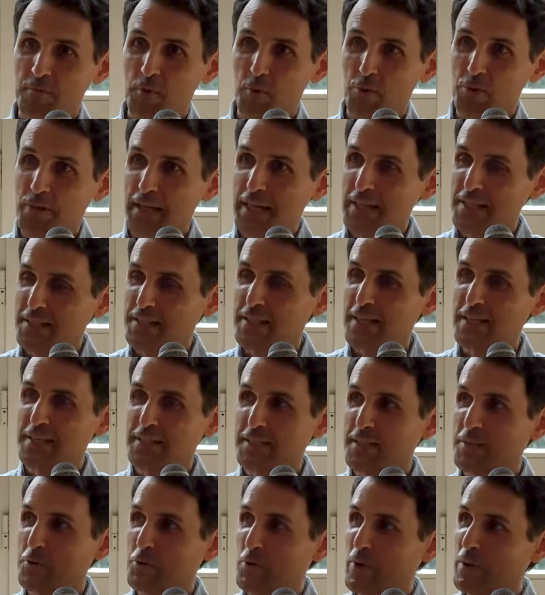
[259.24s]
Okay, it's
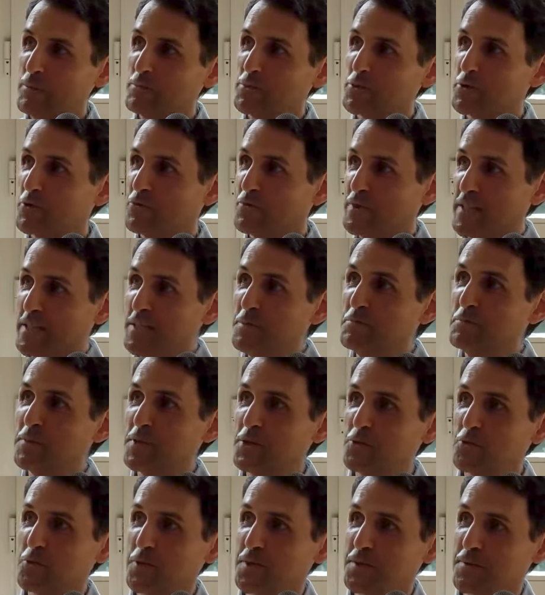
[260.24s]
like realms of the in
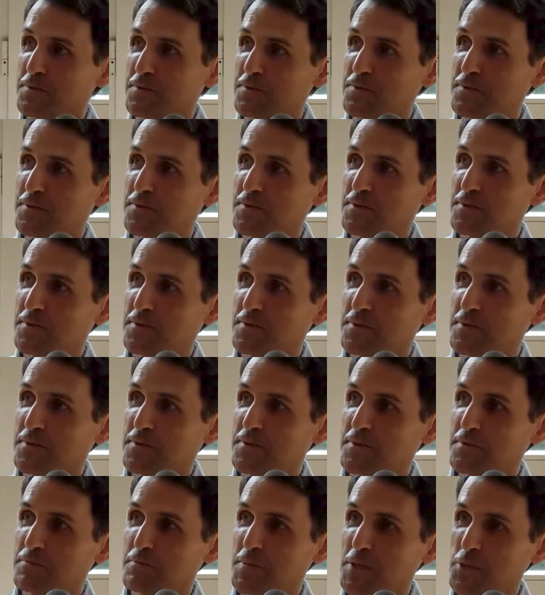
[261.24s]
between,
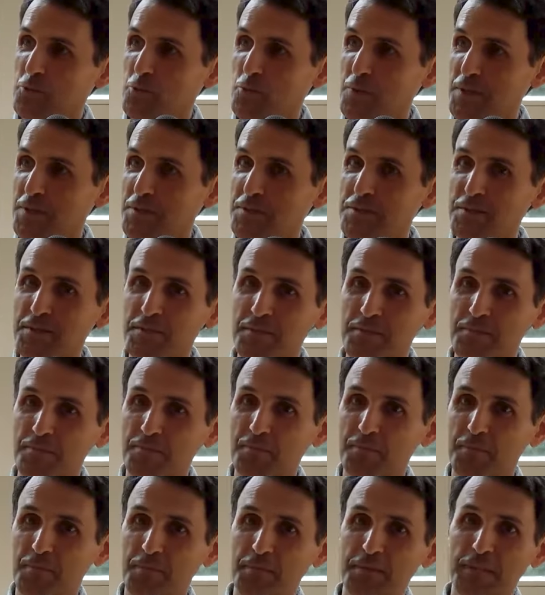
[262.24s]
between
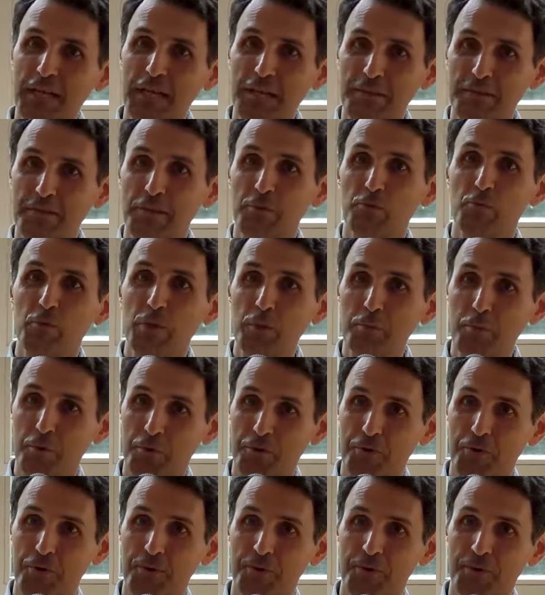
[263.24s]
death and
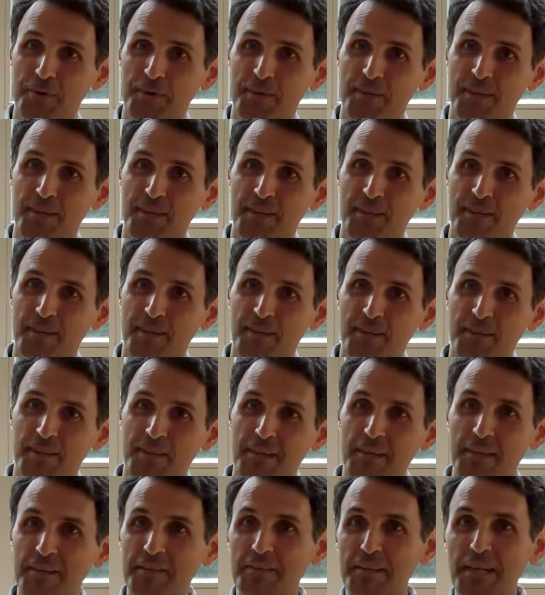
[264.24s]
rebirth.
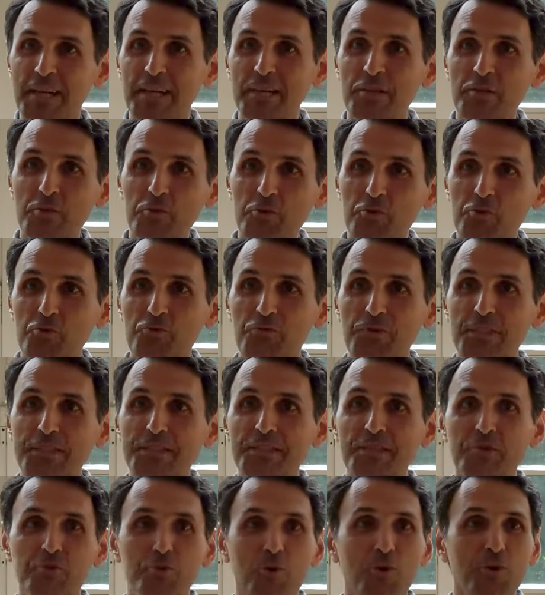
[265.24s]
And then you
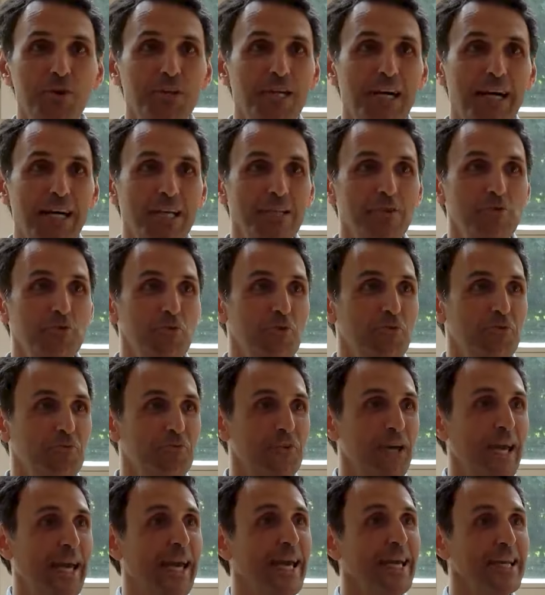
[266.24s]
visit all kinds
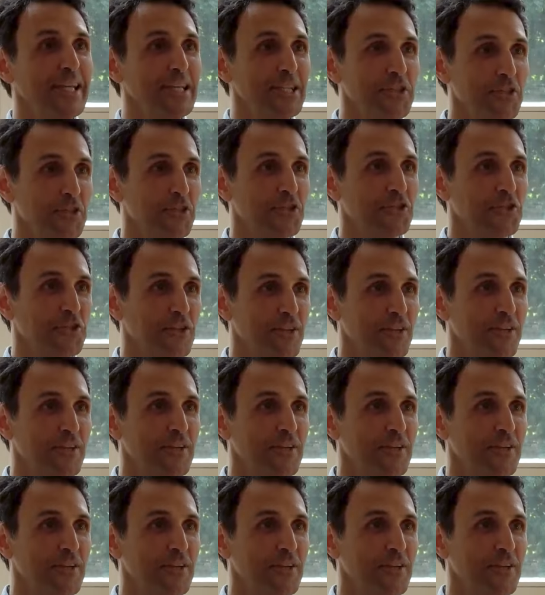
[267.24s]
of hellish